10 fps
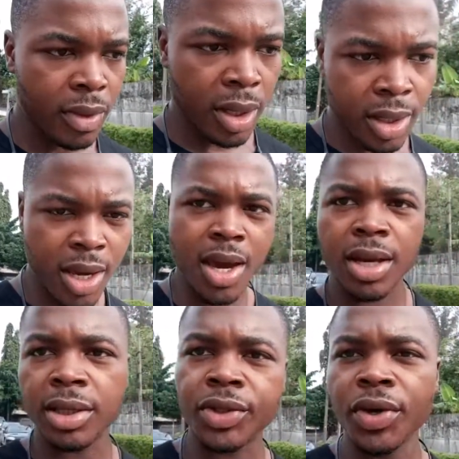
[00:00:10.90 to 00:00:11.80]
yeah.
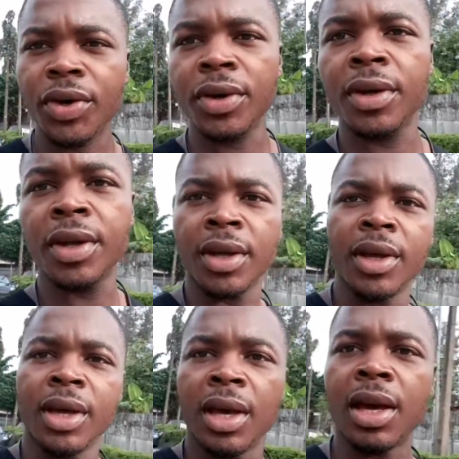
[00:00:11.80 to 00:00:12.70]
So
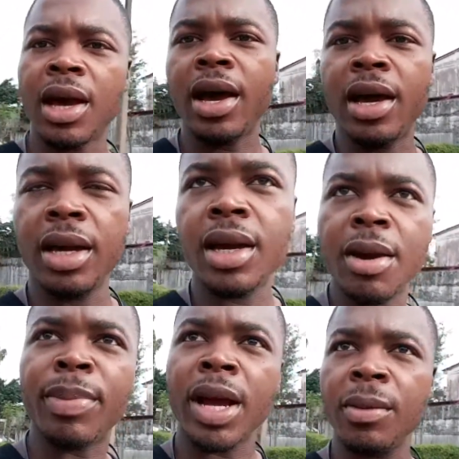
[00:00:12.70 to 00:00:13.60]
I
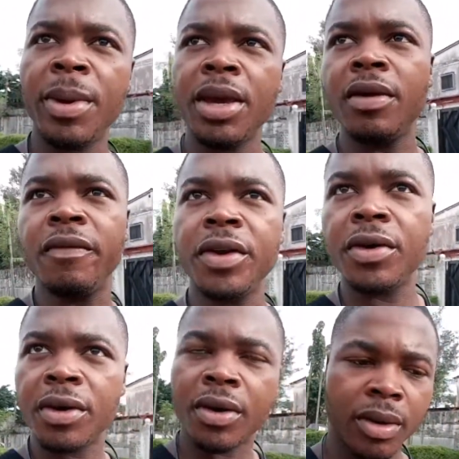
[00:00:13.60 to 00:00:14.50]
plan on making a
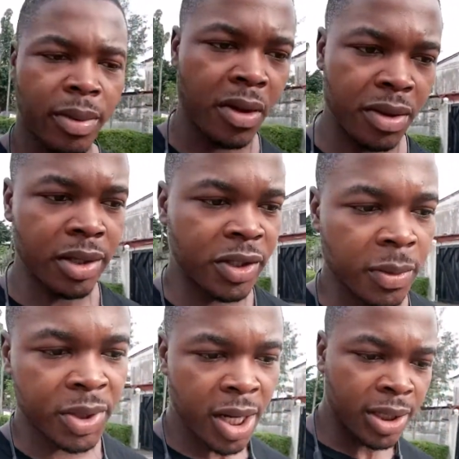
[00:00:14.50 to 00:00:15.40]
video about this
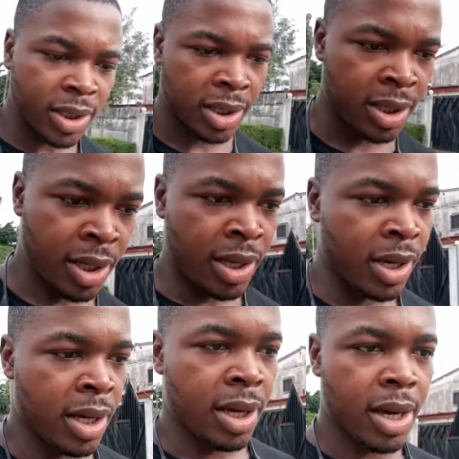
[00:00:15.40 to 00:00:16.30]
subject.
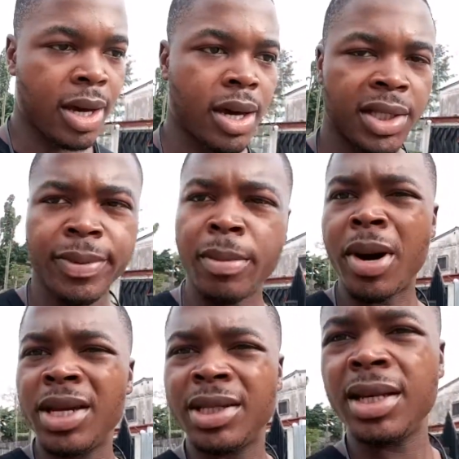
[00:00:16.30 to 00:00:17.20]
It's about
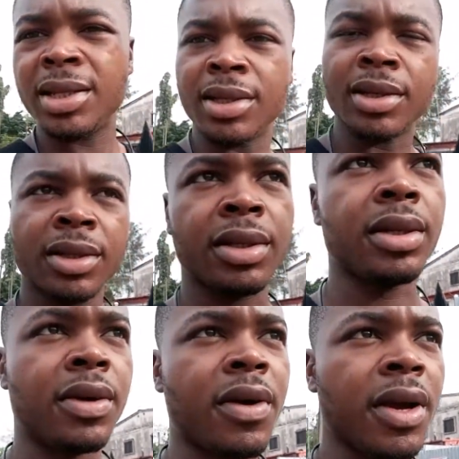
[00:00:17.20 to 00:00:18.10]
mindset,
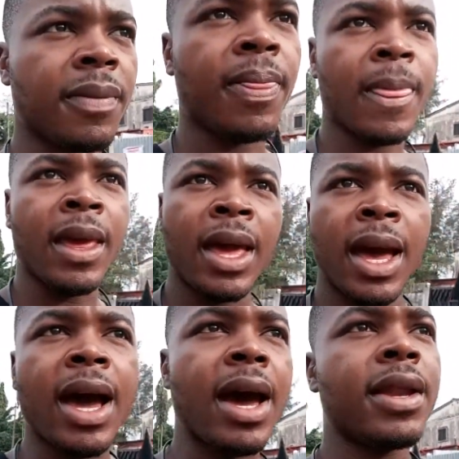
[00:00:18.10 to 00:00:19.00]
right?
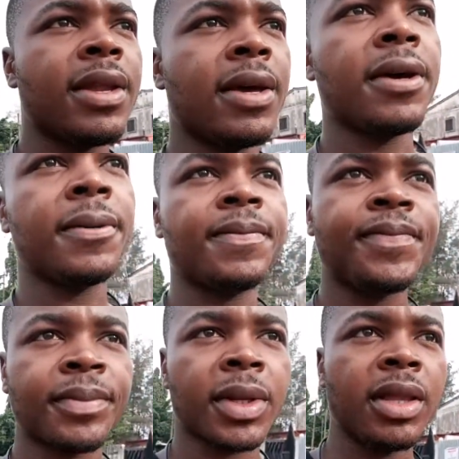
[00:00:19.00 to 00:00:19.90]
And there
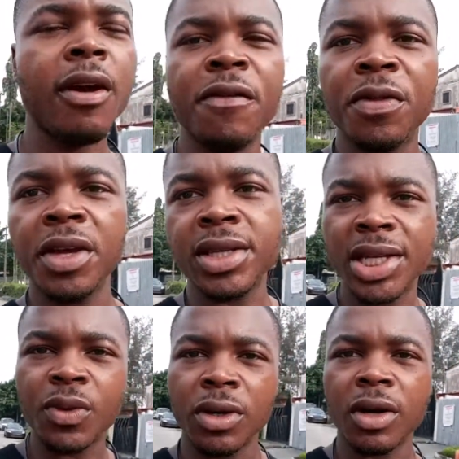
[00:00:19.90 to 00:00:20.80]
are a few things I
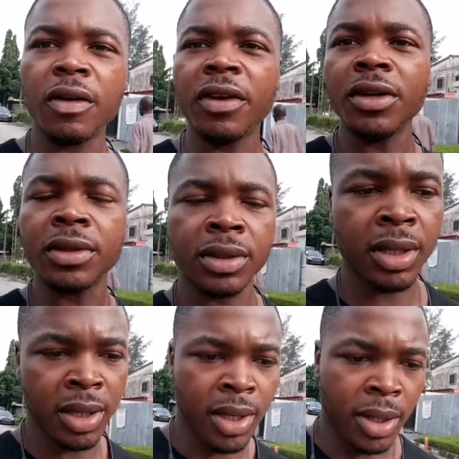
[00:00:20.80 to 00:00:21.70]
actually want to cover
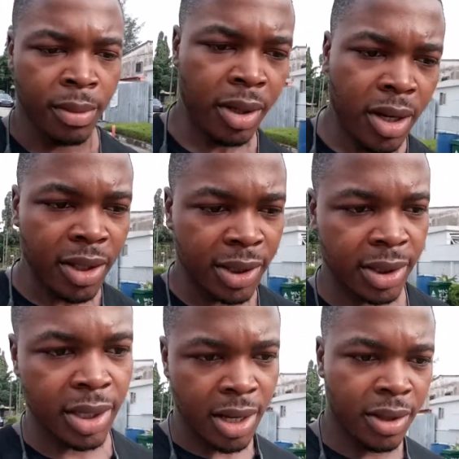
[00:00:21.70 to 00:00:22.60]

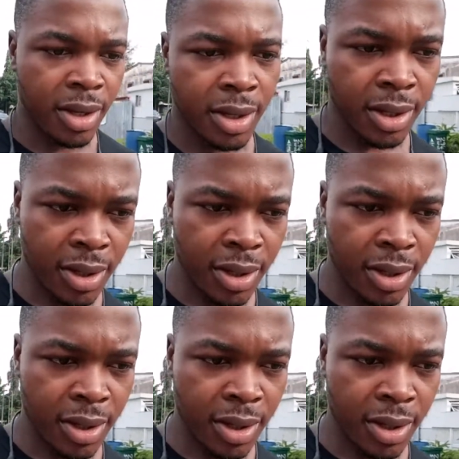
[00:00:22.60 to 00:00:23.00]
because I think